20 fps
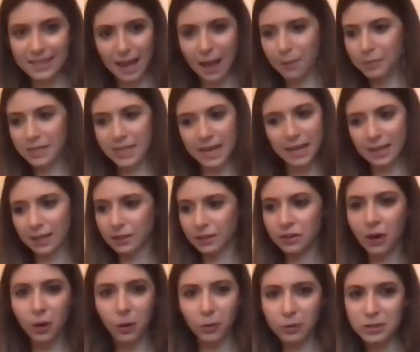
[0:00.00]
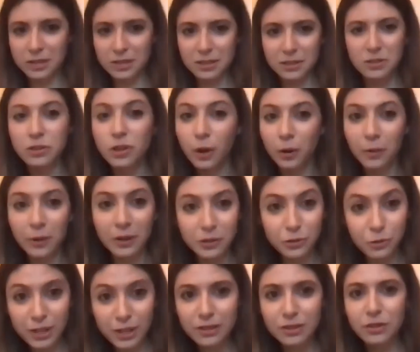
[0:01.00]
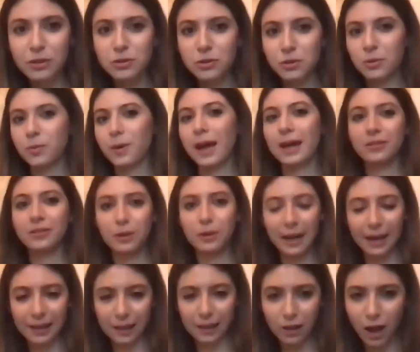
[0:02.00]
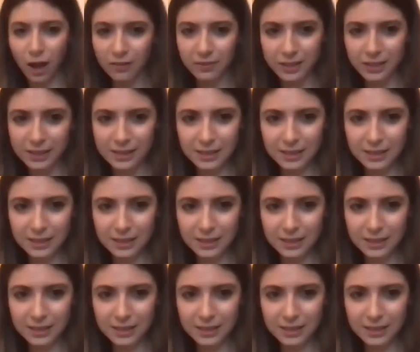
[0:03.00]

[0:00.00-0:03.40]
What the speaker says: I'm taking notes. No retreat, no surrender. I love it.